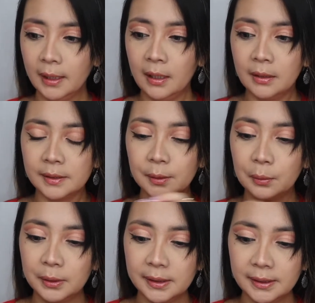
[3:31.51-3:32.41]

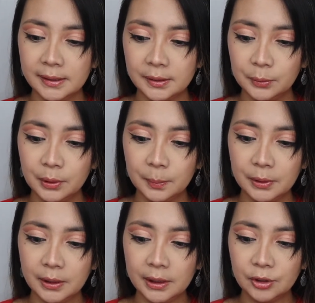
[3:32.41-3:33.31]
So this is Huda
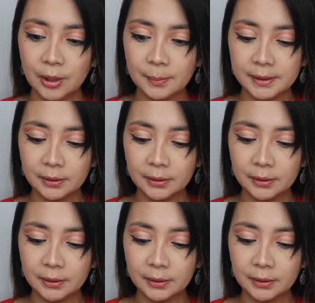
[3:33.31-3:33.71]
Beauty Gemstone